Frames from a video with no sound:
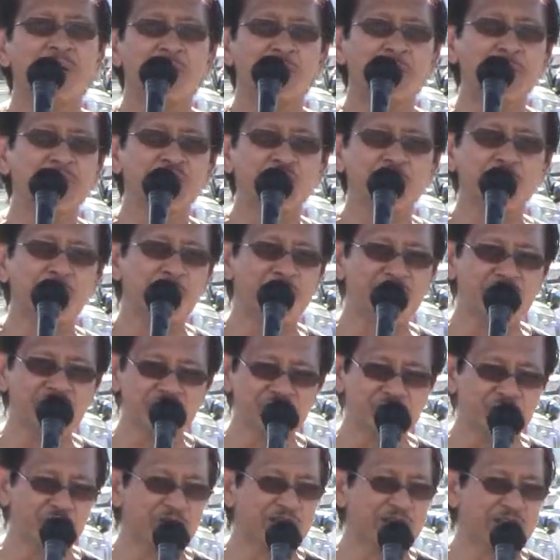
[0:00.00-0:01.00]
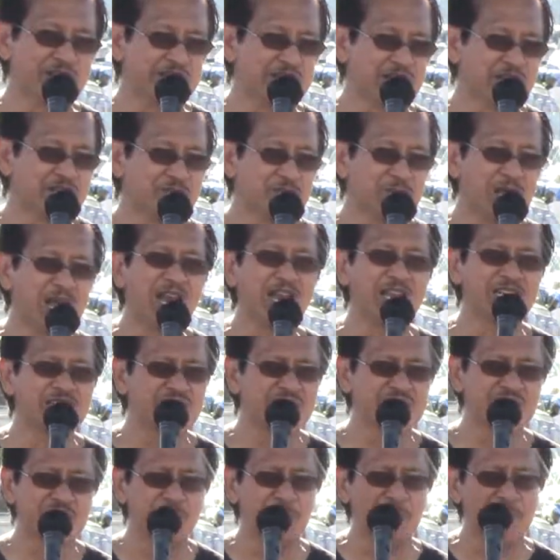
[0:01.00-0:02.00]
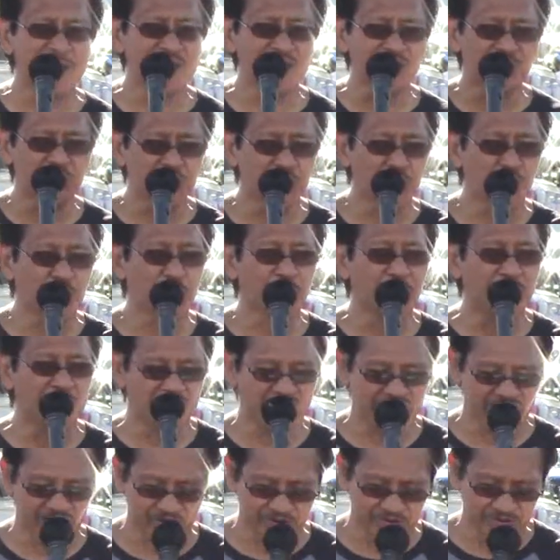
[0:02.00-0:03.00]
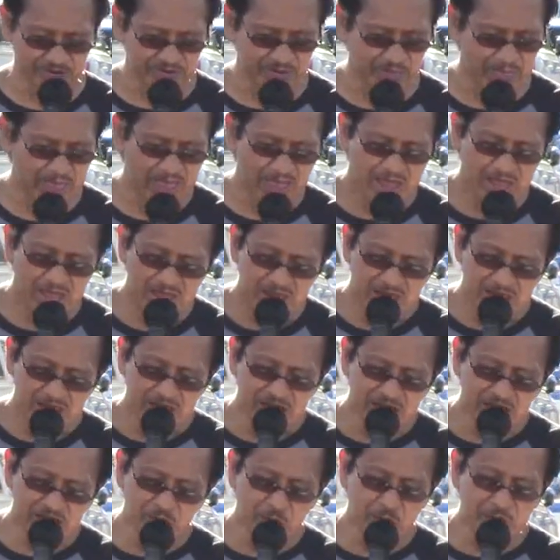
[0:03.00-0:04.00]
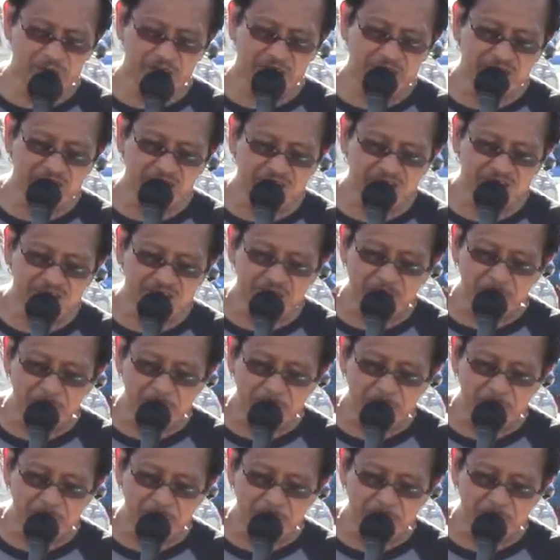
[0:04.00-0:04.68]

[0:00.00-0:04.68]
Pastor Ben is good at that. I'll just make a short one later Anyway, it's a